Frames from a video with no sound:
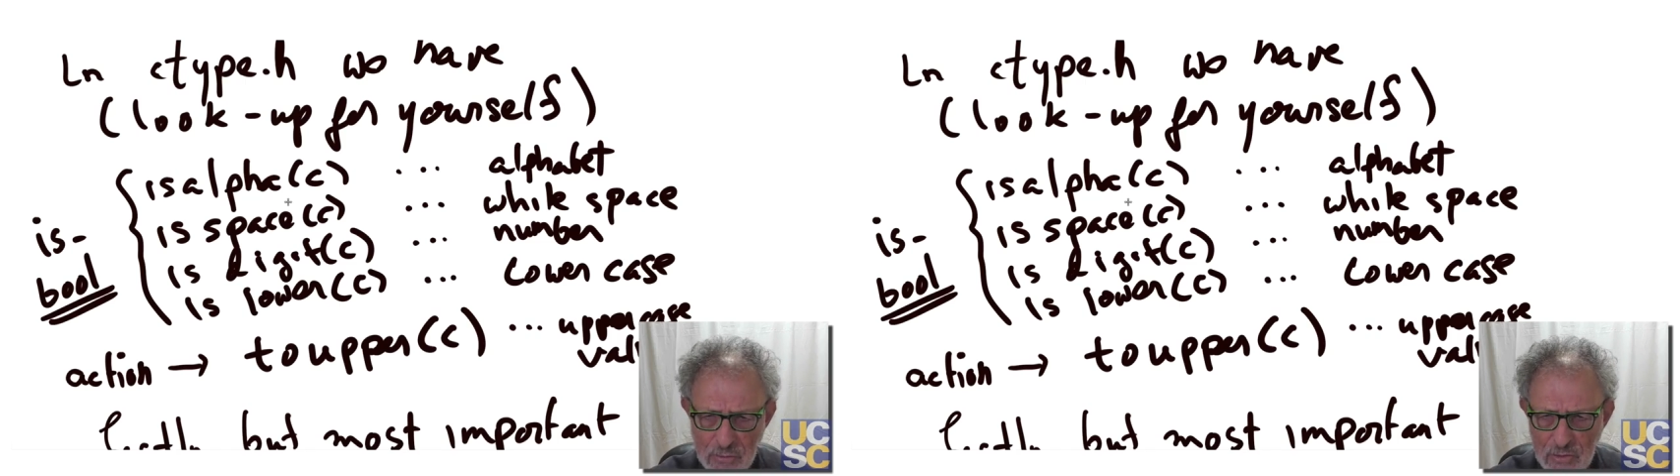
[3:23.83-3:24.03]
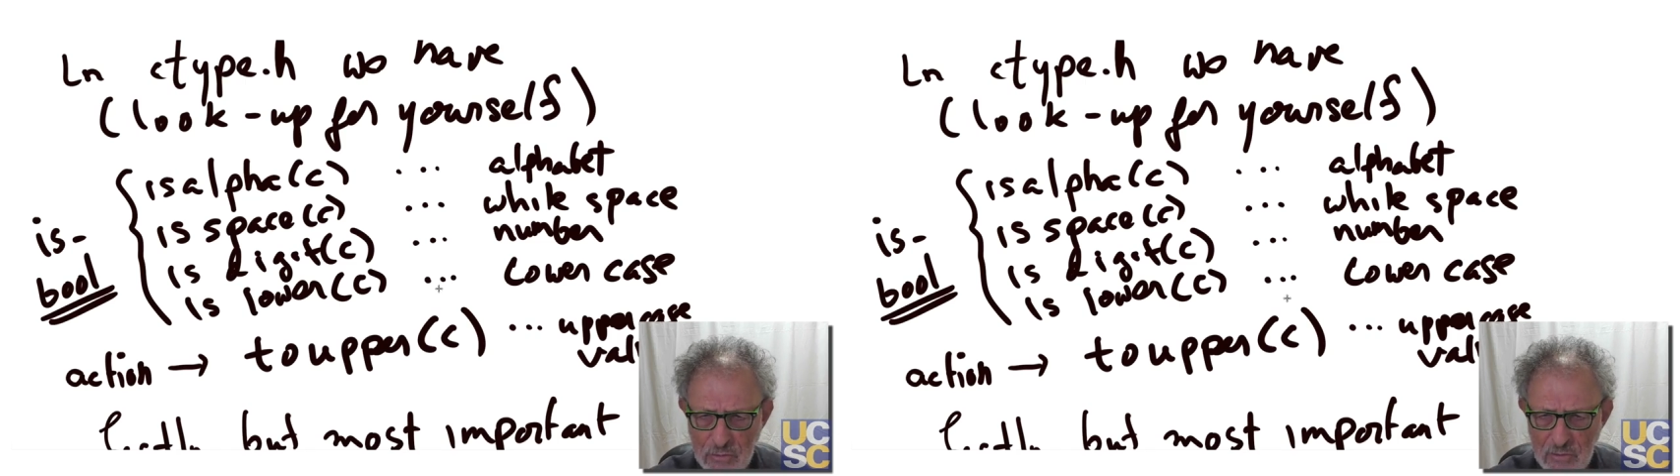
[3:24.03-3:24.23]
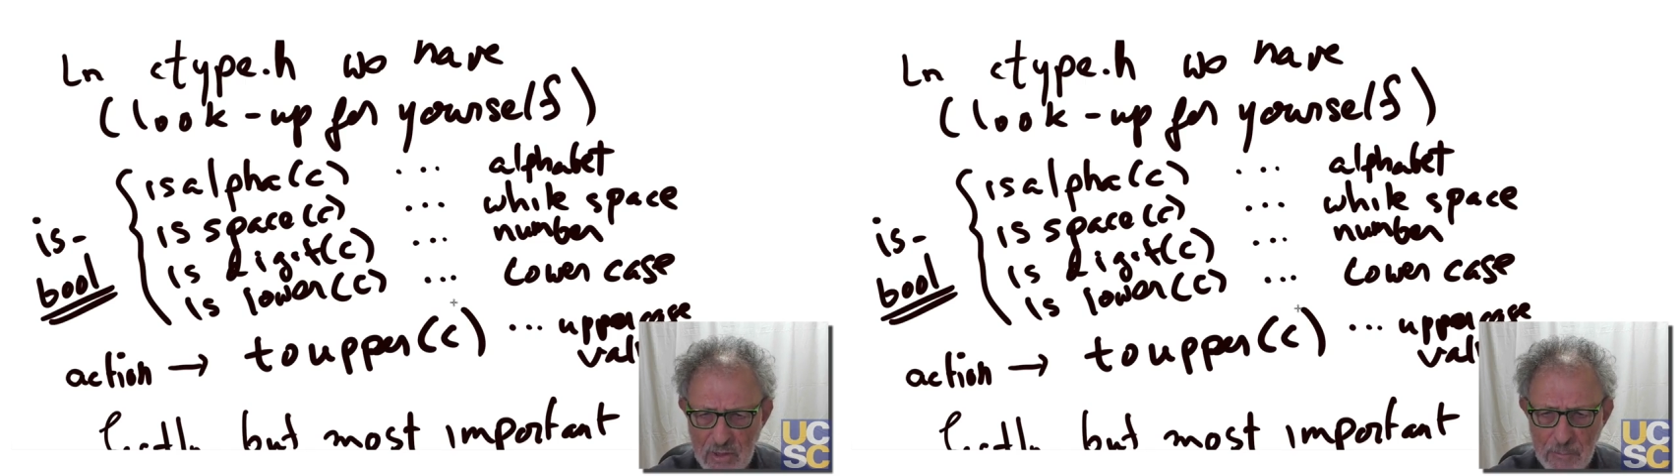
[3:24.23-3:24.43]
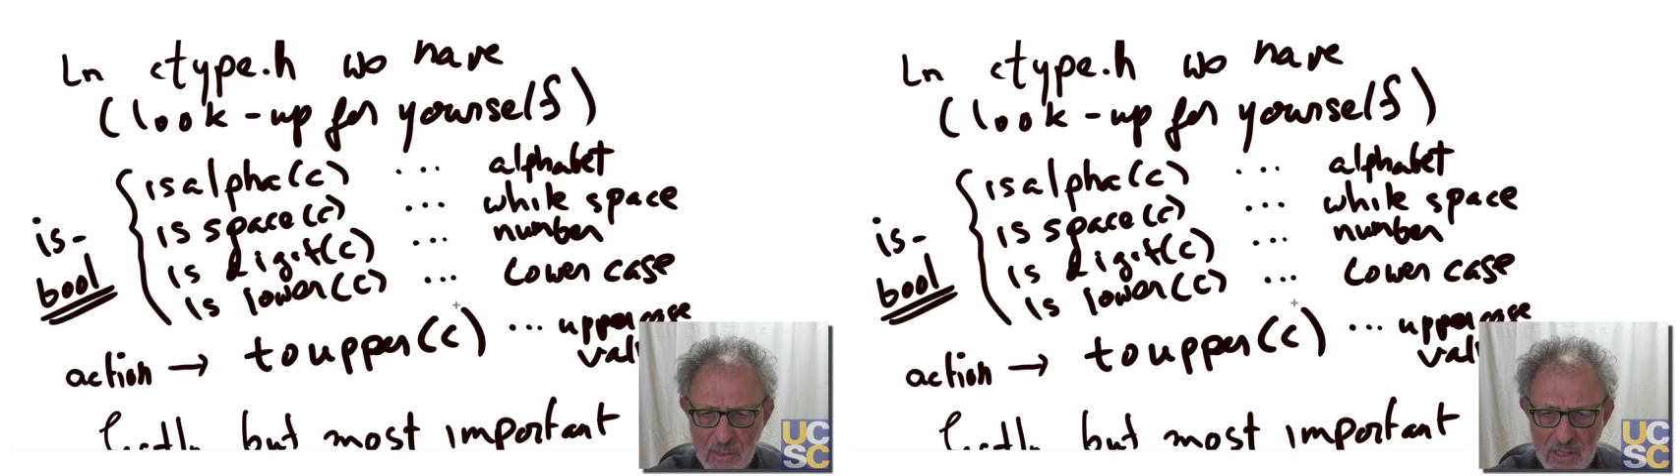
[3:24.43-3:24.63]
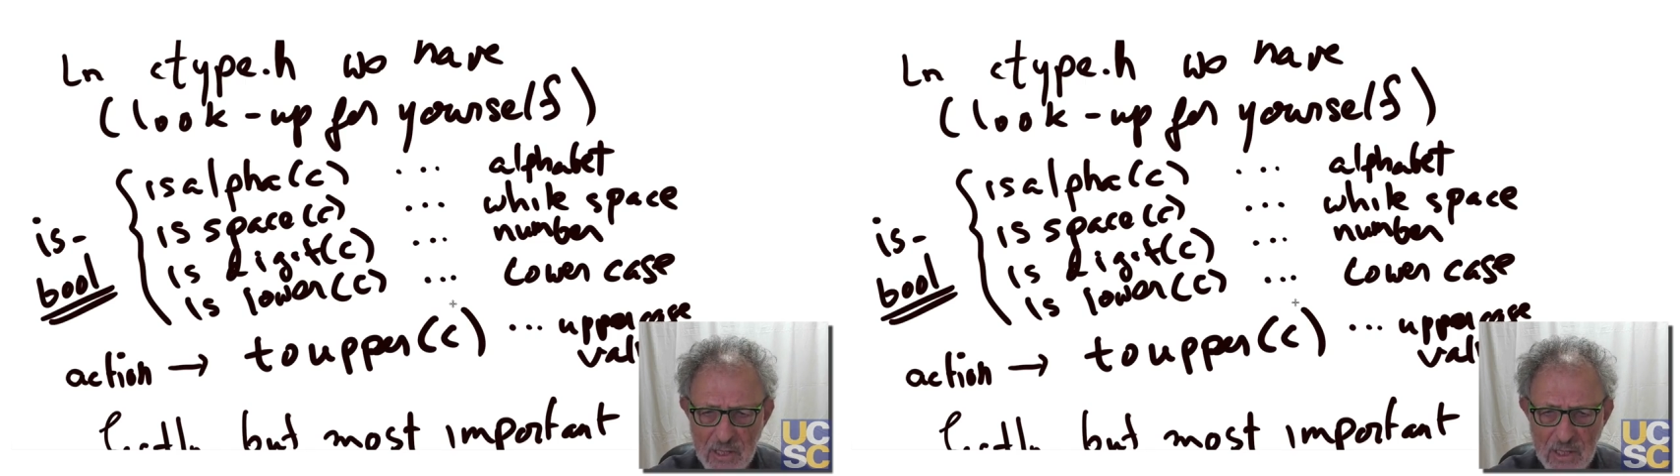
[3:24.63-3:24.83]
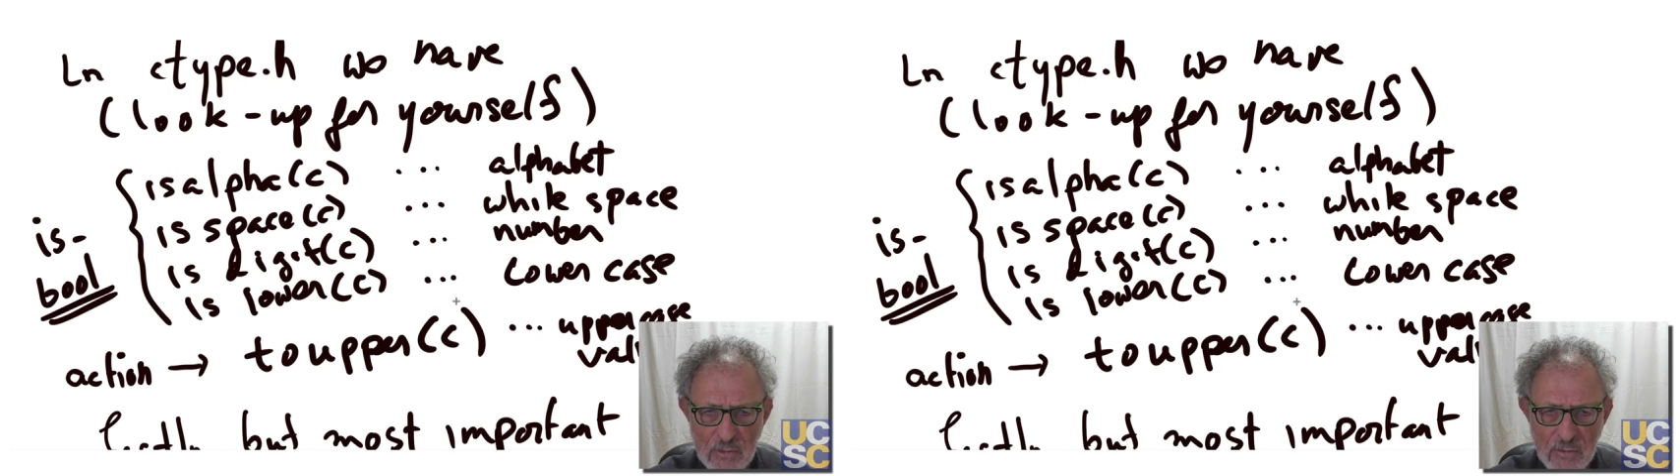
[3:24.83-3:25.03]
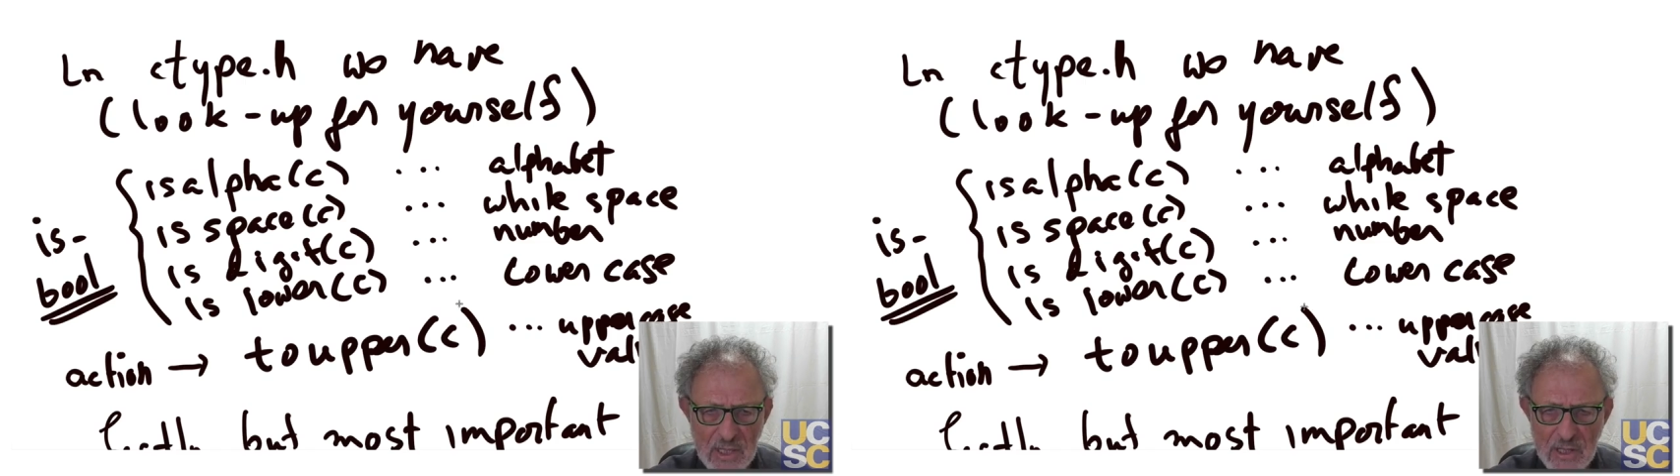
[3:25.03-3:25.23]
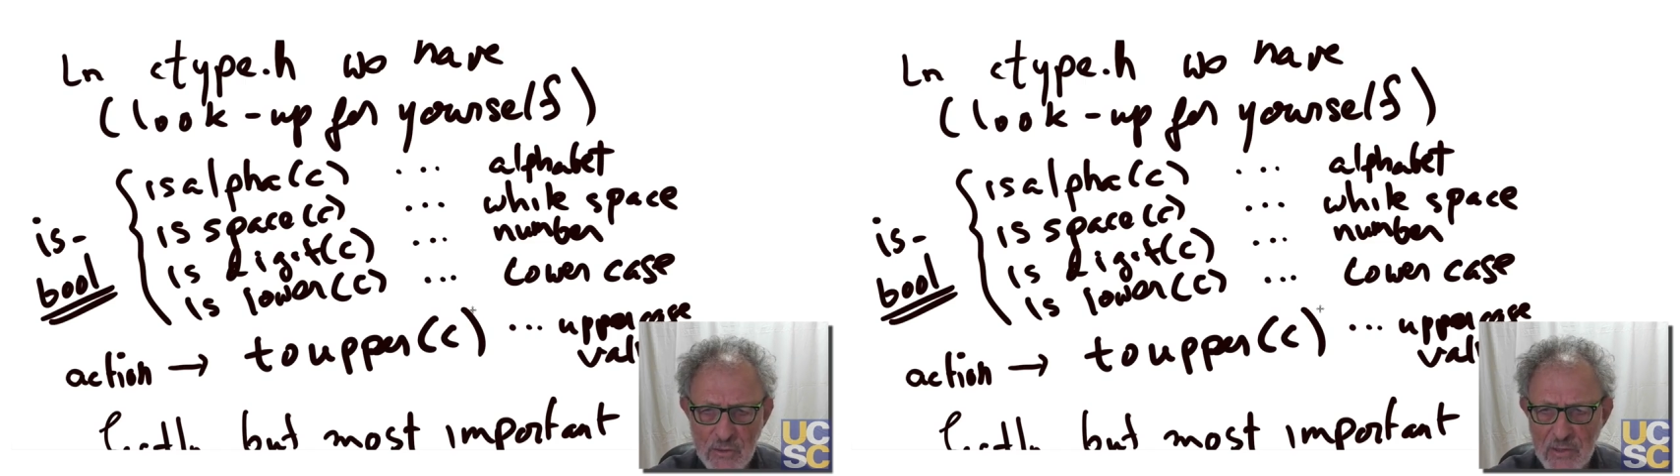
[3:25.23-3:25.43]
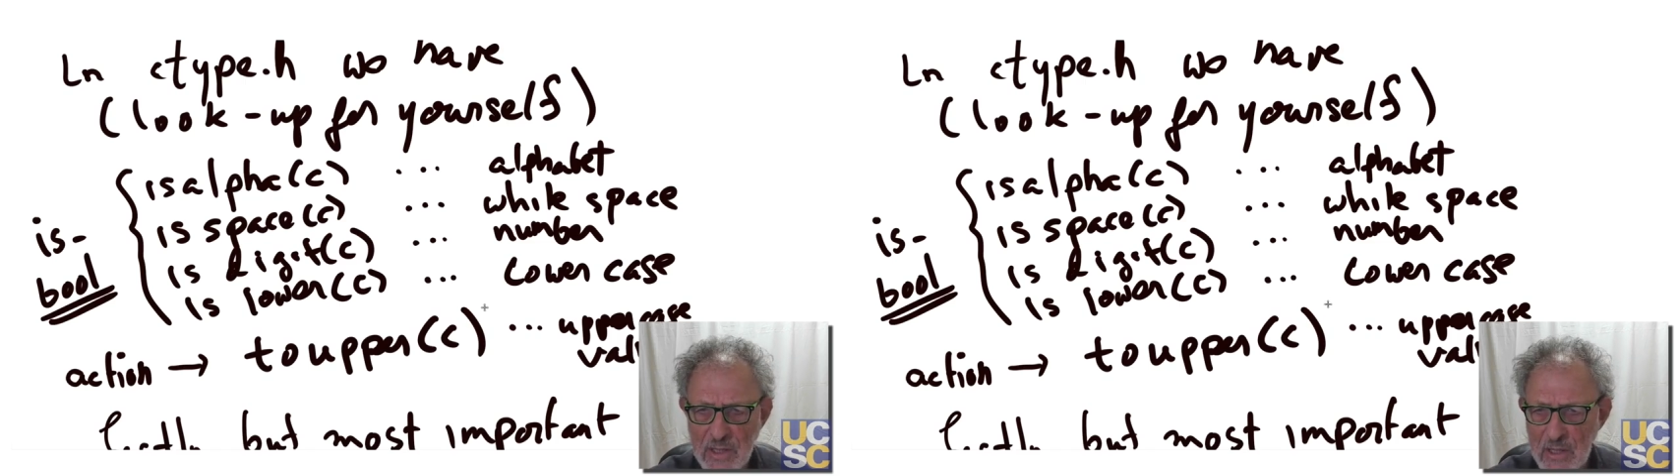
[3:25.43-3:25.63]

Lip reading: it's typically convenient